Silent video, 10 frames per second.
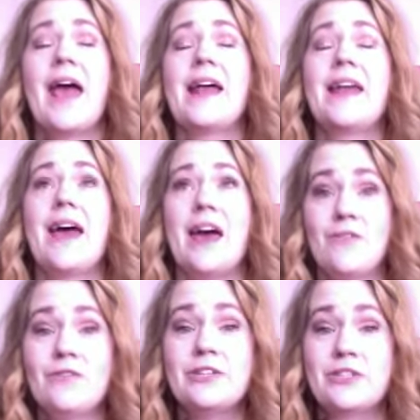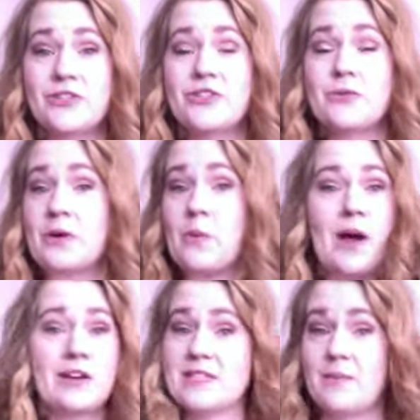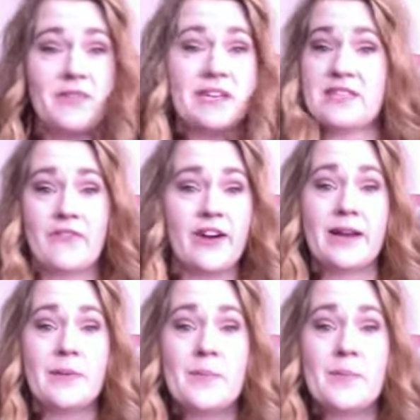And every surgeon requires something different.